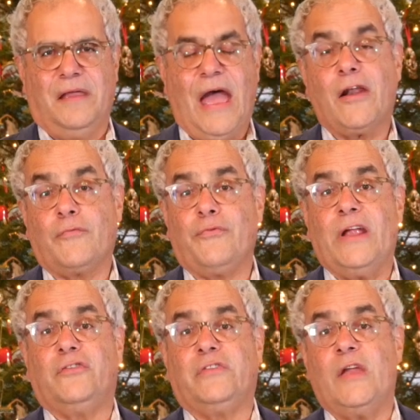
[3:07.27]
And our
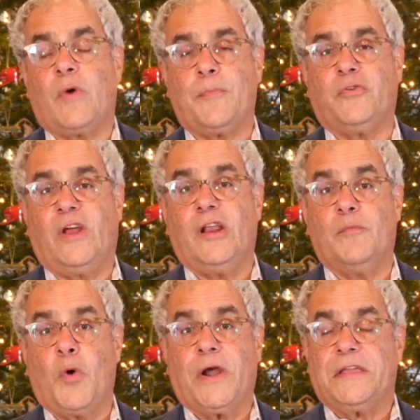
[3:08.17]
friend State
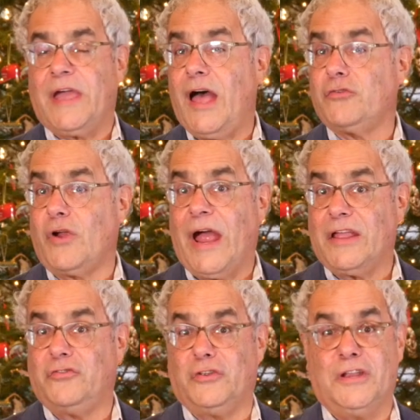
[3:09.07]
Representative Marty Causer had
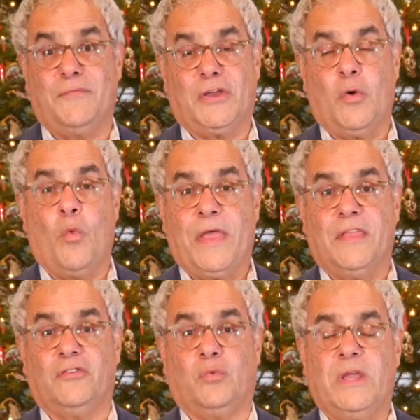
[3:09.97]
a significant win
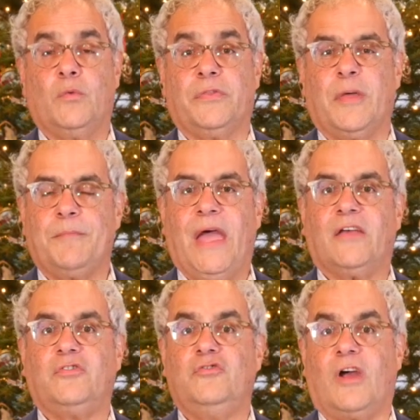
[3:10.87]
this week with the
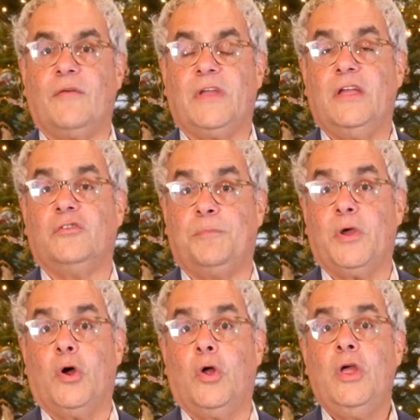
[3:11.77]
passage of his
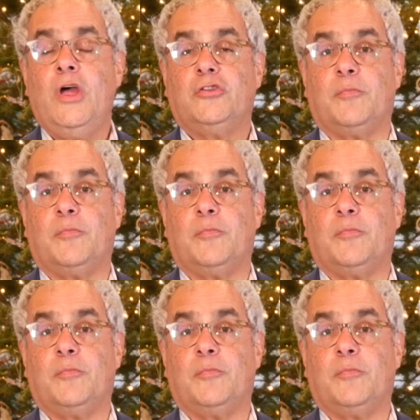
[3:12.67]
bill